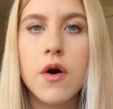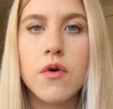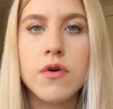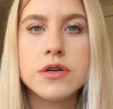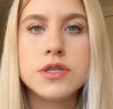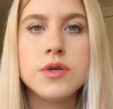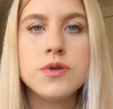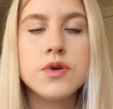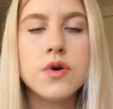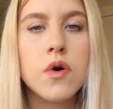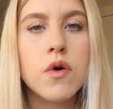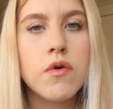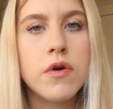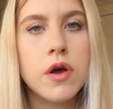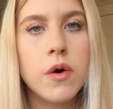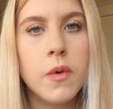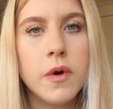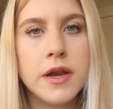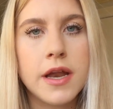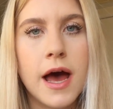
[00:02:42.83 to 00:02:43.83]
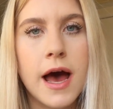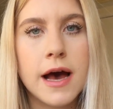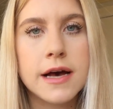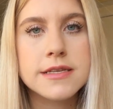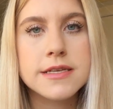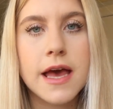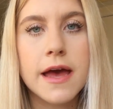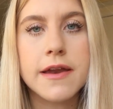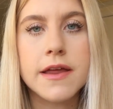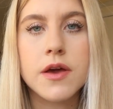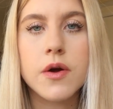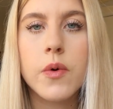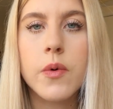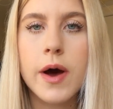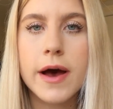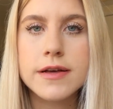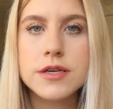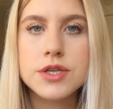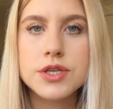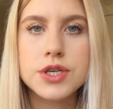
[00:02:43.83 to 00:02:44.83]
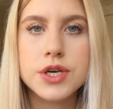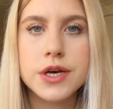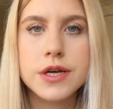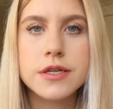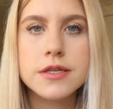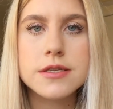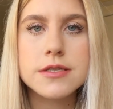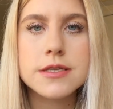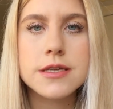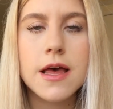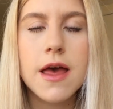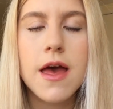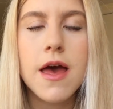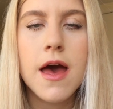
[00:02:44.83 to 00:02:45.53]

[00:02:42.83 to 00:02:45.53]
or a tutorial and ask any questions,